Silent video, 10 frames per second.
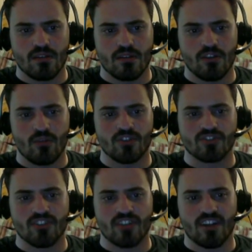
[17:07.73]
on the
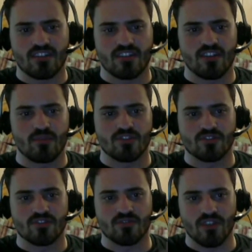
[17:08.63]
ones on the 19th, which
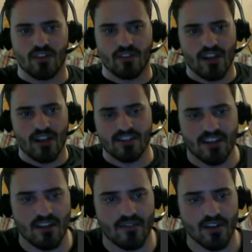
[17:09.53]
is the last
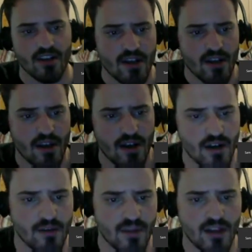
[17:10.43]
day of it.
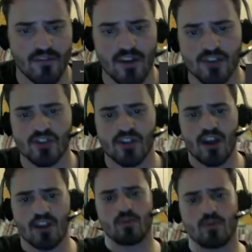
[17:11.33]
Innovation
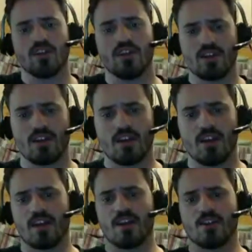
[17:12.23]
and equity
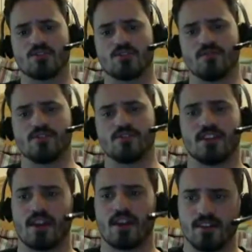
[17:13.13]
in an age of
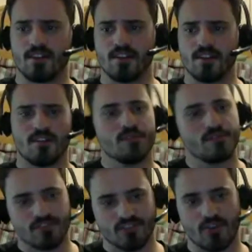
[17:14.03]
gene editing.
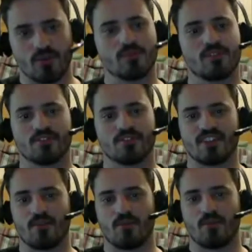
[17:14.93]
So there's
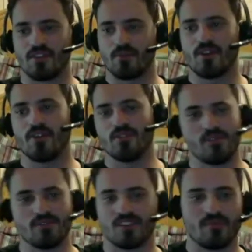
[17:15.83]
that one that we all knew
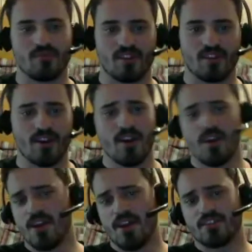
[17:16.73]
was going to be there.
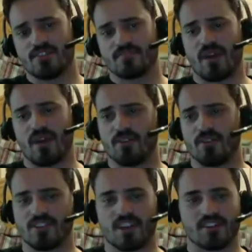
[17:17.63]
Does
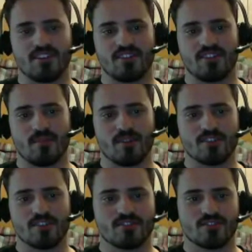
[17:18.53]
biotech need
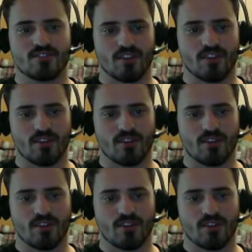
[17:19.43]
limits?